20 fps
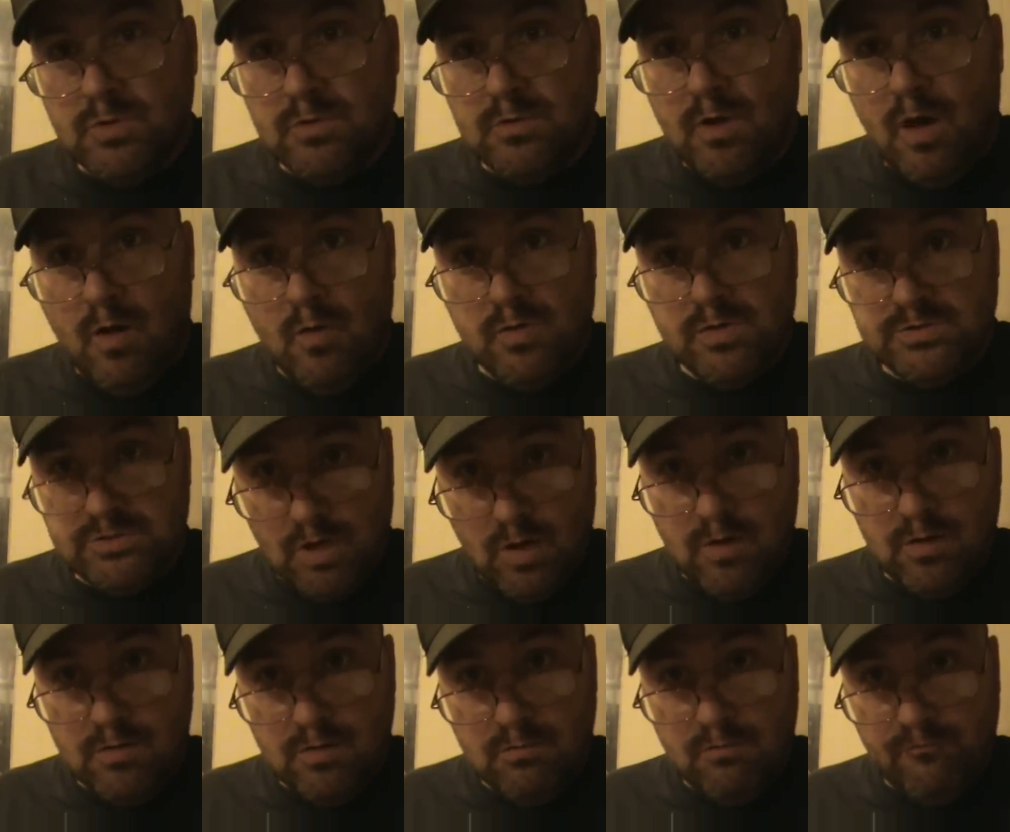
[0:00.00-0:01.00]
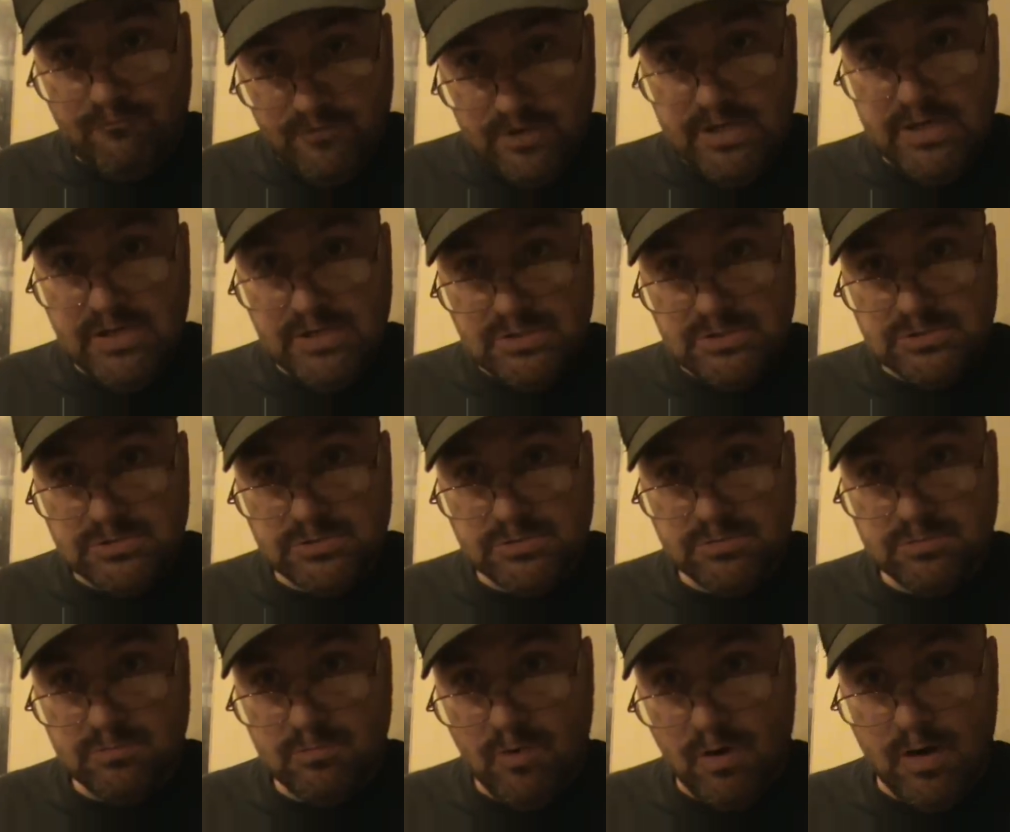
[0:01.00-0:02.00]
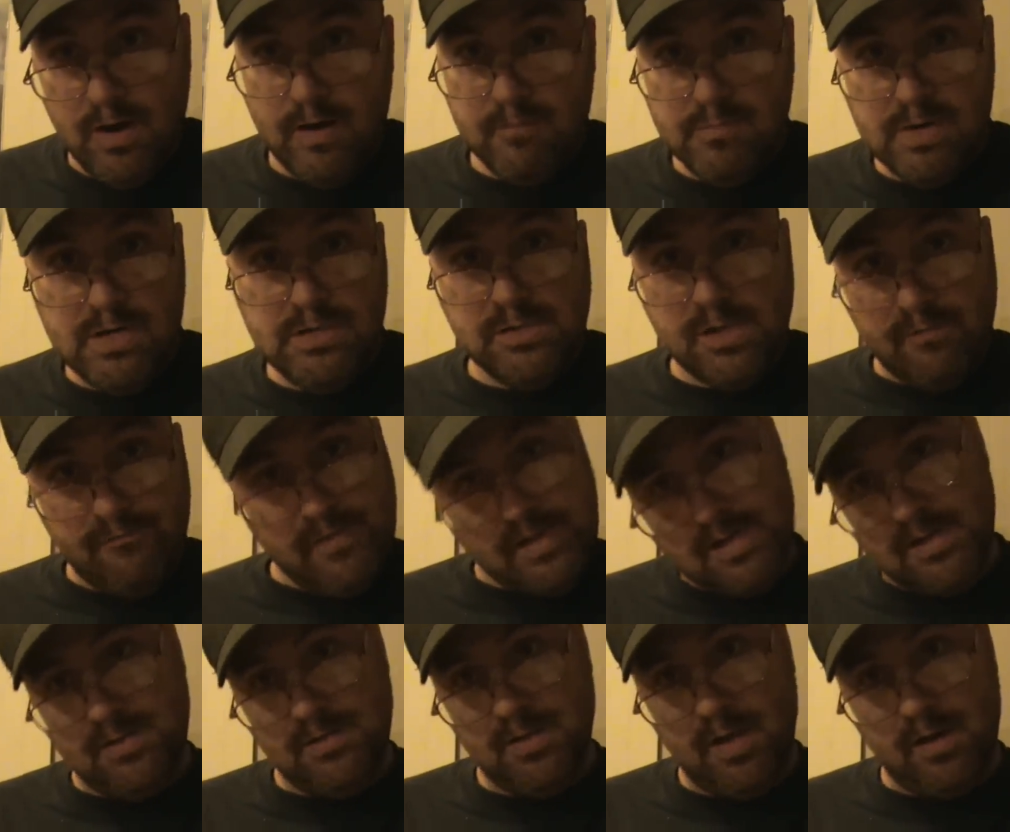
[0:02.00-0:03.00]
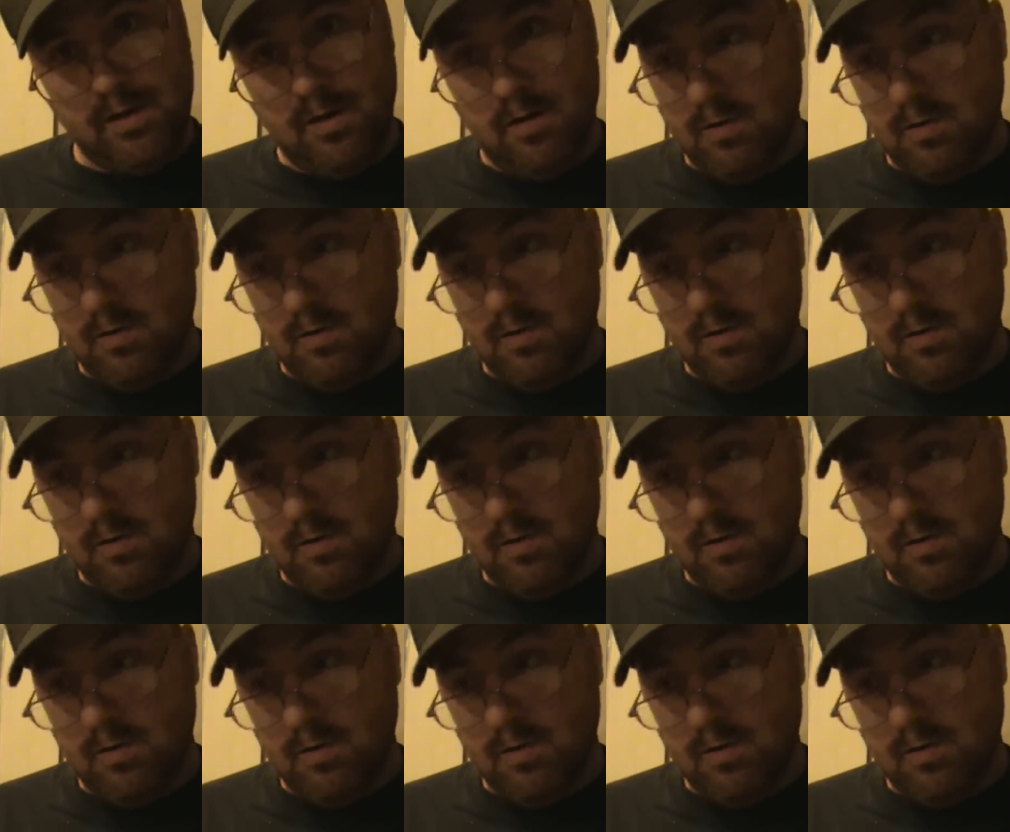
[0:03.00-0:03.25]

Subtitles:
Oh, it's hard on the finish? Well, that means the finish ain't no